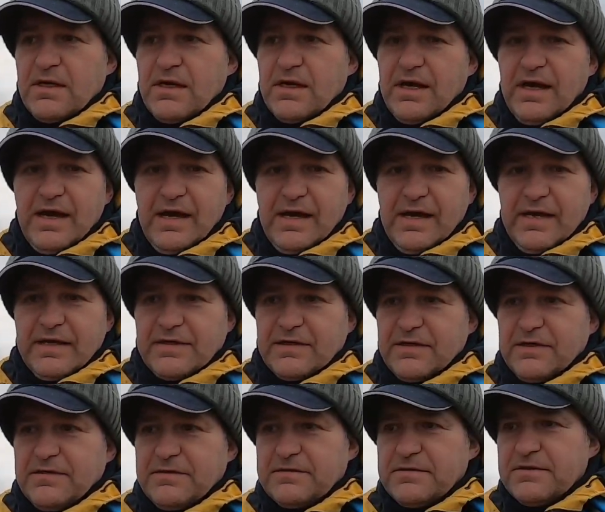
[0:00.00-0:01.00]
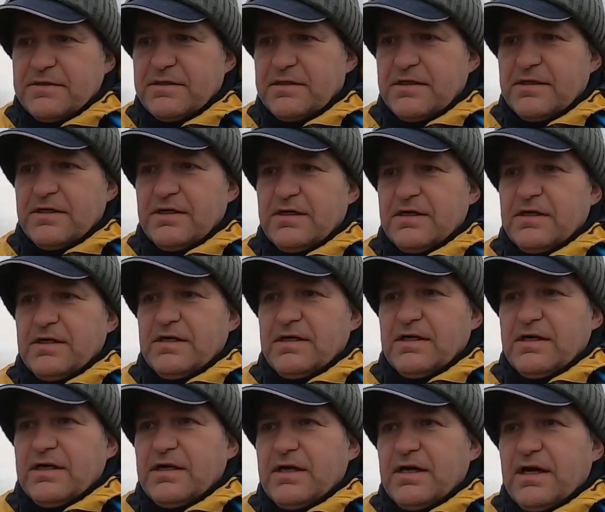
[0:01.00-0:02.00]
at anchor,
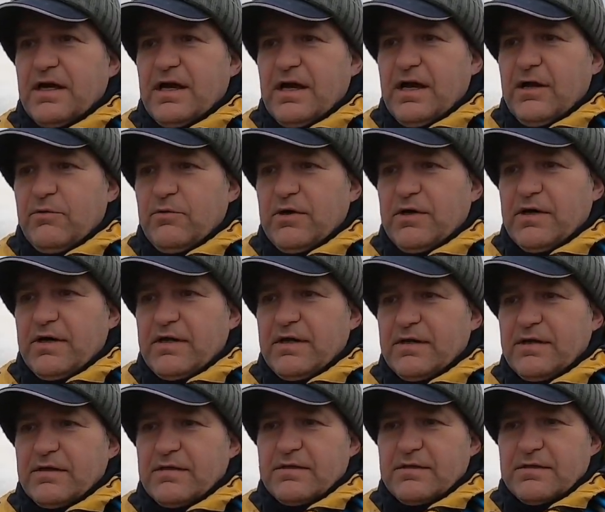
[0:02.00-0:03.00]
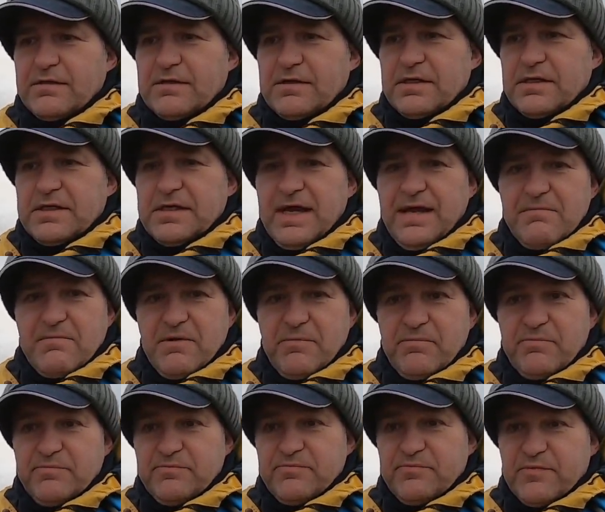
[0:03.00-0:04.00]
how I set my
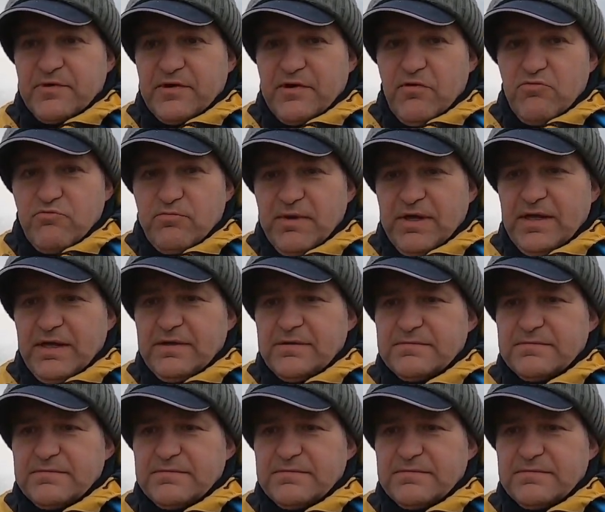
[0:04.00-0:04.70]
ground bait,